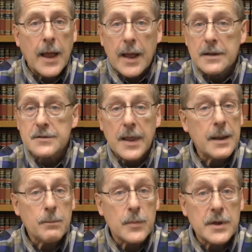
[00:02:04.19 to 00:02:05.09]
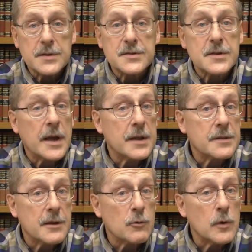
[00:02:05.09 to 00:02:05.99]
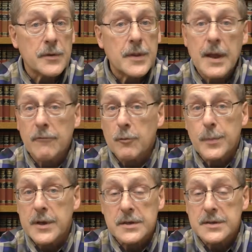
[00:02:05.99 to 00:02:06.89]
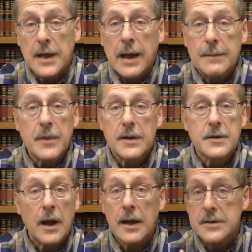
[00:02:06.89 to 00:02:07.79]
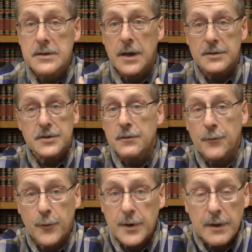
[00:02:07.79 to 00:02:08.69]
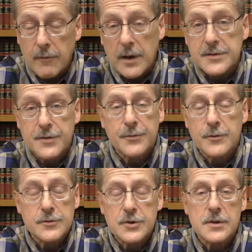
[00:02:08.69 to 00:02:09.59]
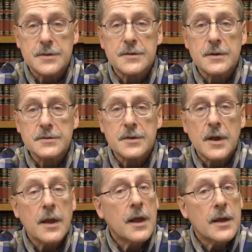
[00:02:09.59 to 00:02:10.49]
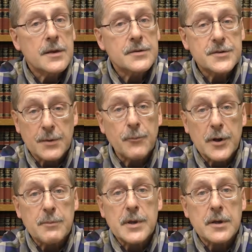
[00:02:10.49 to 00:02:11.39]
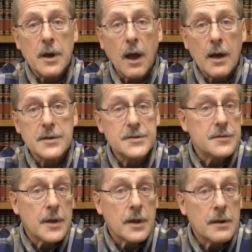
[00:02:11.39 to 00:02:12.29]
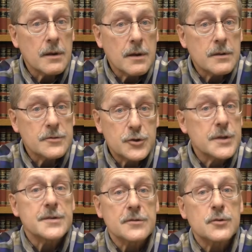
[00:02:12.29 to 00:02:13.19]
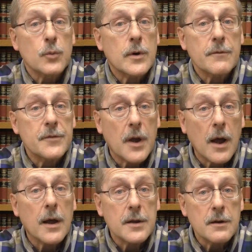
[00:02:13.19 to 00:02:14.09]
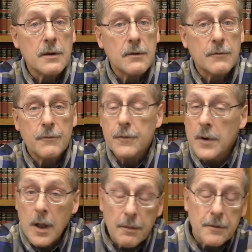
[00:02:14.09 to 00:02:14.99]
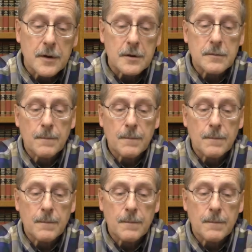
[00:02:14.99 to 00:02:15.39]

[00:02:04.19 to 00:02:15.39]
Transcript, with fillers: And that means that there will never be a time that God doesn't forgive us through Jesus, simply because then Jesus would have died for nothing.